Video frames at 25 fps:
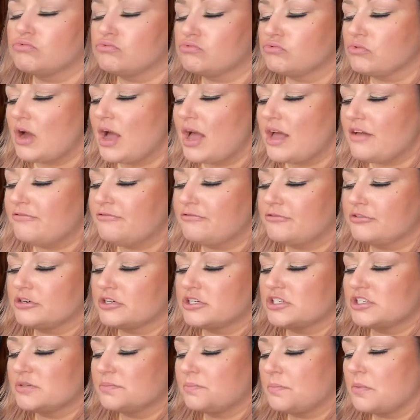rough or
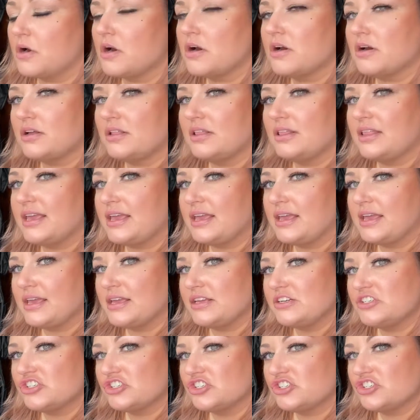sparkly.
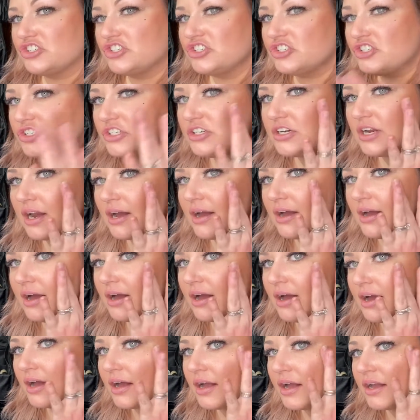It's
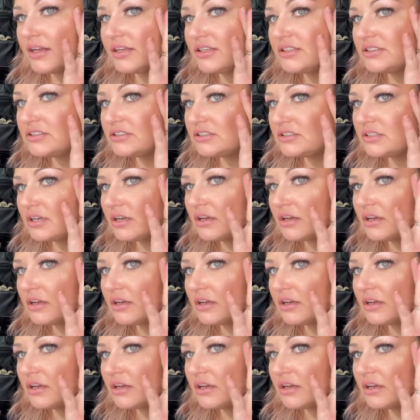just,